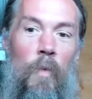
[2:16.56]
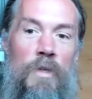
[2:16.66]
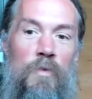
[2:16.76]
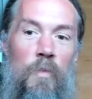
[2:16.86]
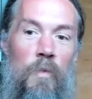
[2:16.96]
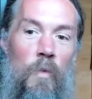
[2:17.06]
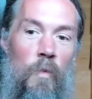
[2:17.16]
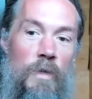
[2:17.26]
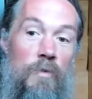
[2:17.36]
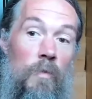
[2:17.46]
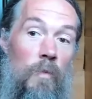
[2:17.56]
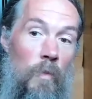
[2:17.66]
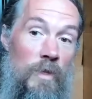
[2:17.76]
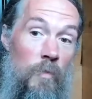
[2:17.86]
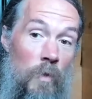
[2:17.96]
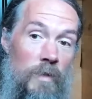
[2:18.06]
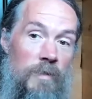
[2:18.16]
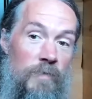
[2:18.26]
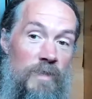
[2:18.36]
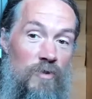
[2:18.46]
Which
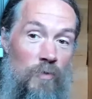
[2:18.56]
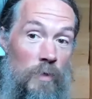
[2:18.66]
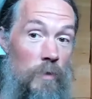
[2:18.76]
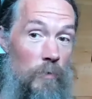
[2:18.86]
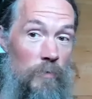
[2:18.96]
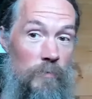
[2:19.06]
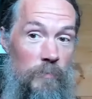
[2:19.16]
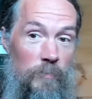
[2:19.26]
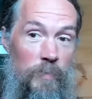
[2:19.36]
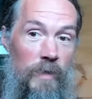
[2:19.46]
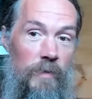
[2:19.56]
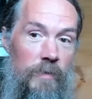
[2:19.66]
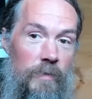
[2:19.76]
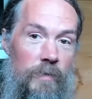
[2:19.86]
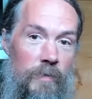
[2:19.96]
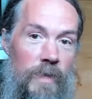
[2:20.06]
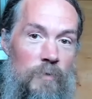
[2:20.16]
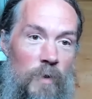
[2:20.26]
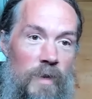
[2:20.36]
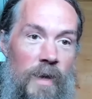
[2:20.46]
works if it's true, but
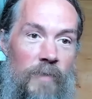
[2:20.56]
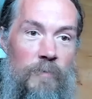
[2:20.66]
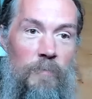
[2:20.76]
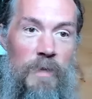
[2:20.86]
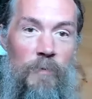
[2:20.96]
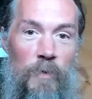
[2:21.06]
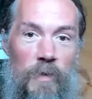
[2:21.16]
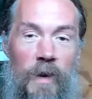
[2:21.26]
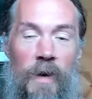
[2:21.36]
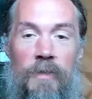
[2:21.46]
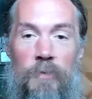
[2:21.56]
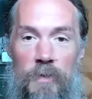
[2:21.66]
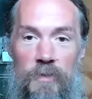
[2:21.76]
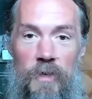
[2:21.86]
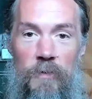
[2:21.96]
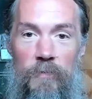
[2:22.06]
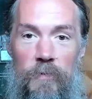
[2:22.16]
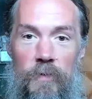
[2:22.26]
that's why you have to be really honest with yourself.